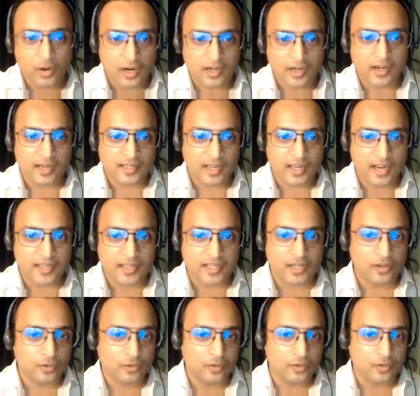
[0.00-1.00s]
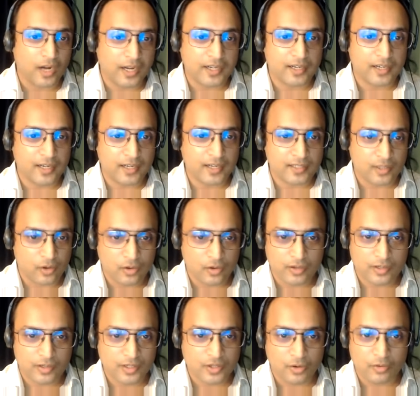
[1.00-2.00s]
under SIAC rule, 90 days the
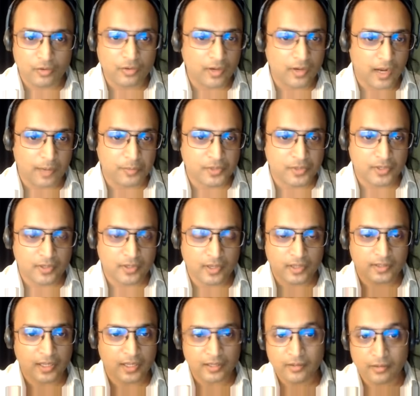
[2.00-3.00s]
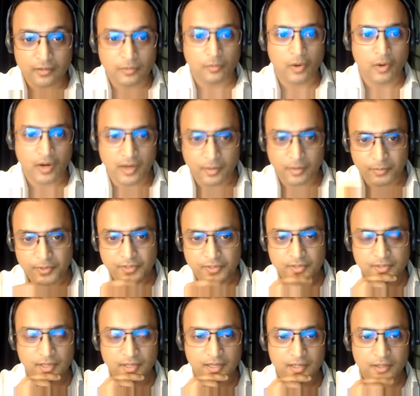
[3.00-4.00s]
order is going to lapse. Then what
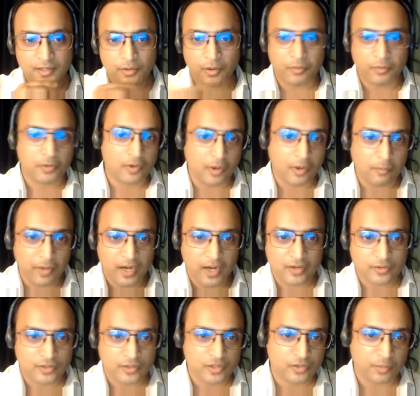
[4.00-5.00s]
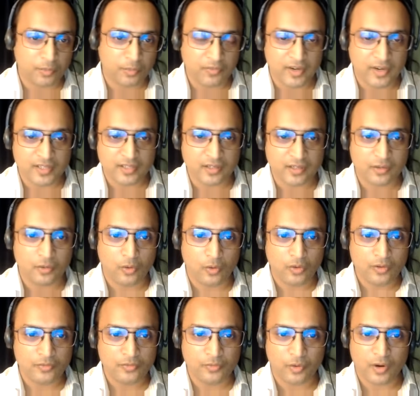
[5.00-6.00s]
happens? Then you have to come back to the supervisory
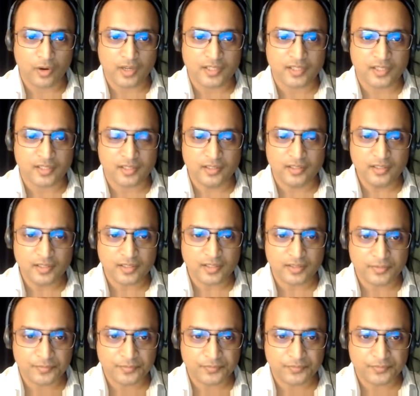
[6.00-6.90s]
court for assistance.